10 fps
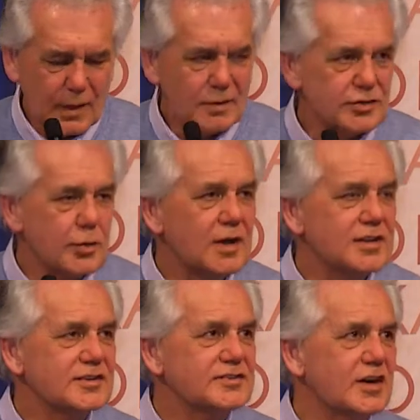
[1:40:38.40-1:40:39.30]
I was
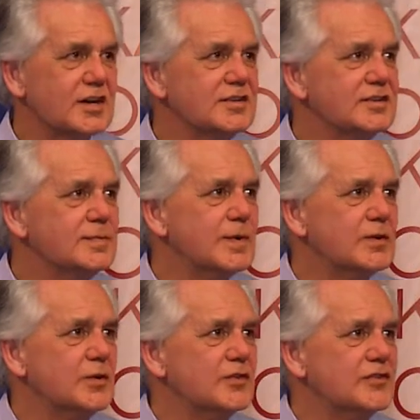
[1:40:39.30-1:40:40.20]
quite excited,
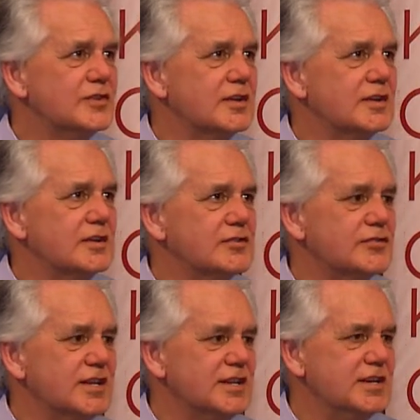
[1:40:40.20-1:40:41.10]
because the
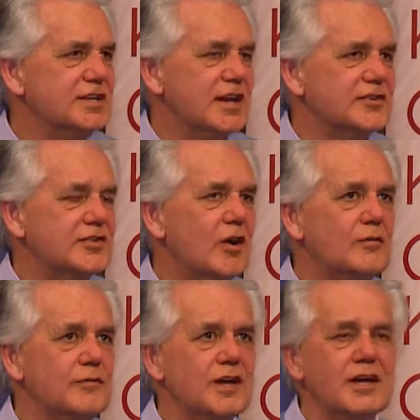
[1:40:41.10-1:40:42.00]
treaty does
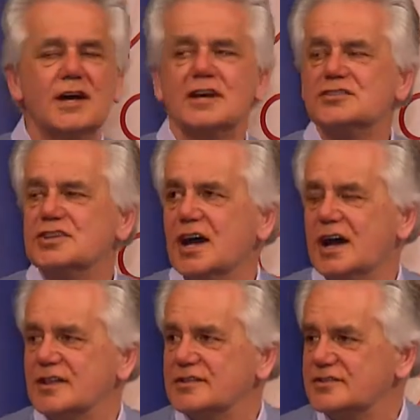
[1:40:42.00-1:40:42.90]
offer a
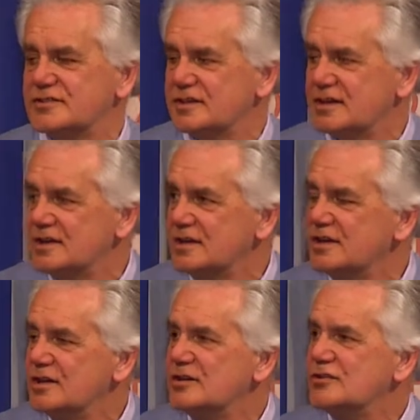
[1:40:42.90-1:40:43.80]
chance
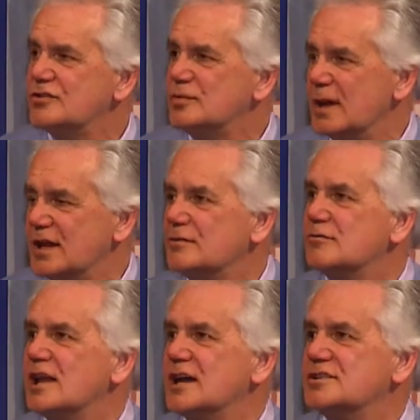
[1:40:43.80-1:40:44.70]
to make
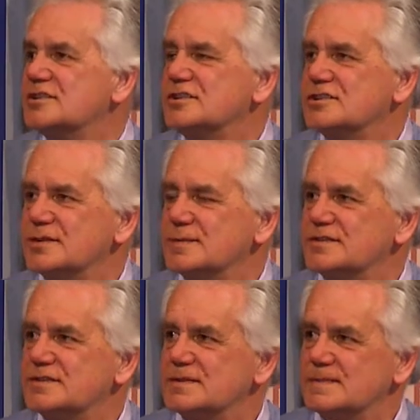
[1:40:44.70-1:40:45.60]

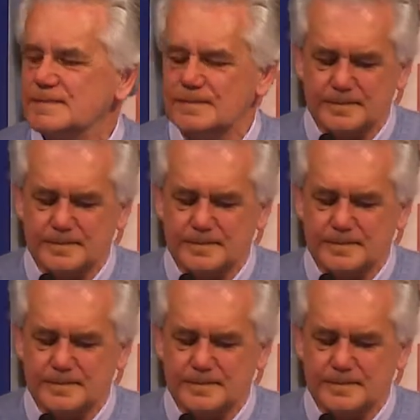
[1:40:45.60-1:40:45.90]
relationships.